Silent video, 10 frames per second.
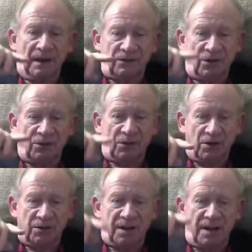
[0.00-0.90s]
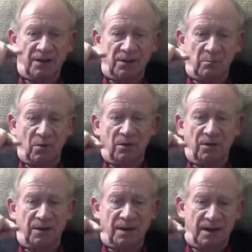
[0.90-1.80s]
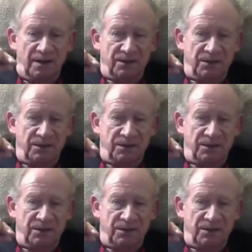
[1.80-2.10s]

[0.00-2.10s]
It's their 13th birthday,